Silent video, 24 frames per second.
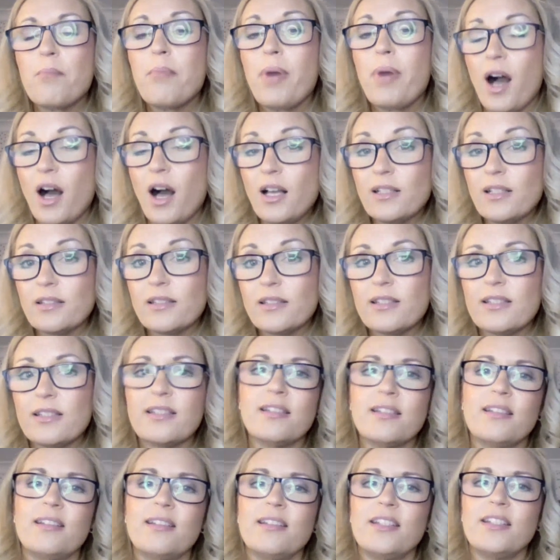
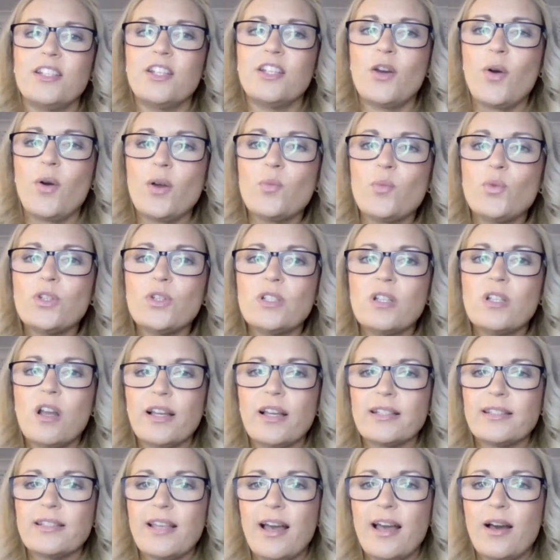But I would
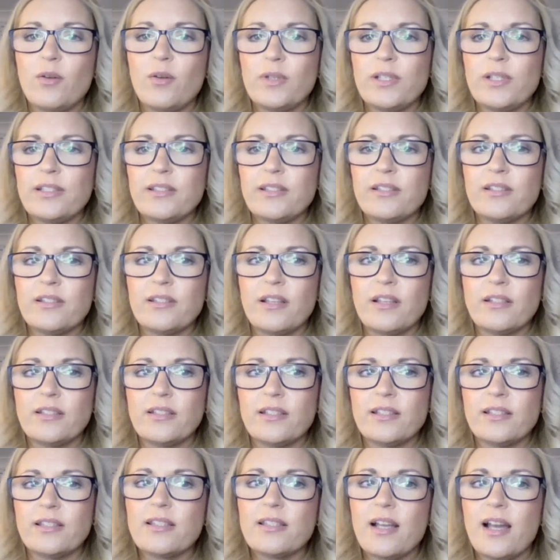like to help listeners
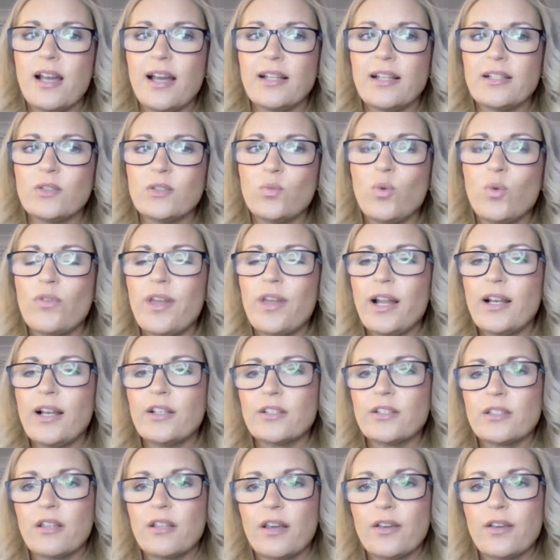understand what that
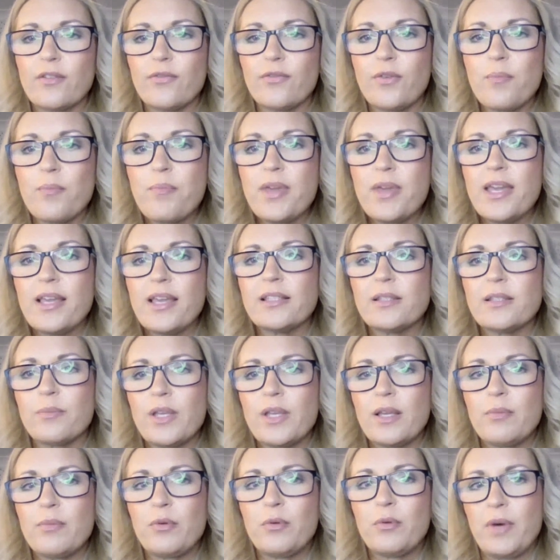looks like for me as a
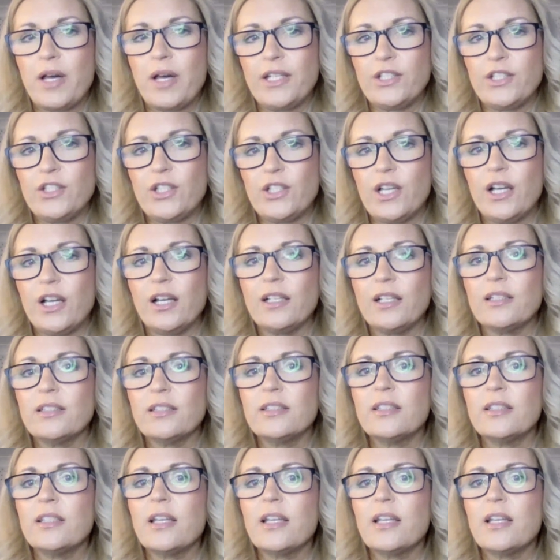people manager,